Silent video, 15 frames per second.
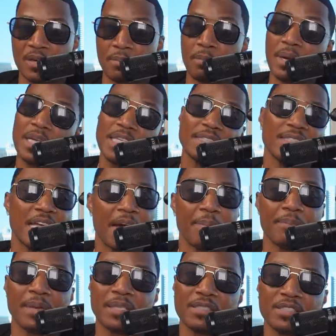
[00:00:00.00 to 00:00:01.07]
Money's
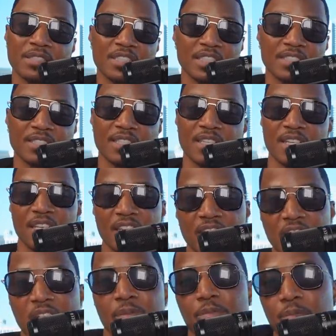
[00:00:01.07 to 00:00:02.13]
not meant to just
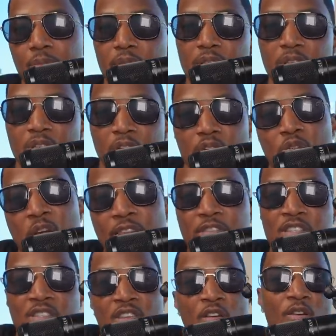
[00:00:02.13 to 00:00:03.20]
keep, you know, you have
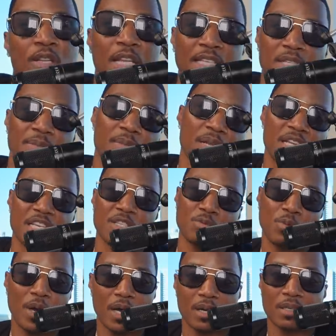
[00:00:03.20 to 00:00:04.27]
to circulate the money as
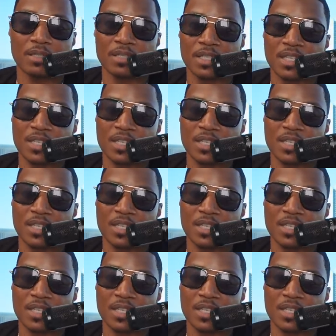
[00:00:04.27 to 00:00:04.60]
well.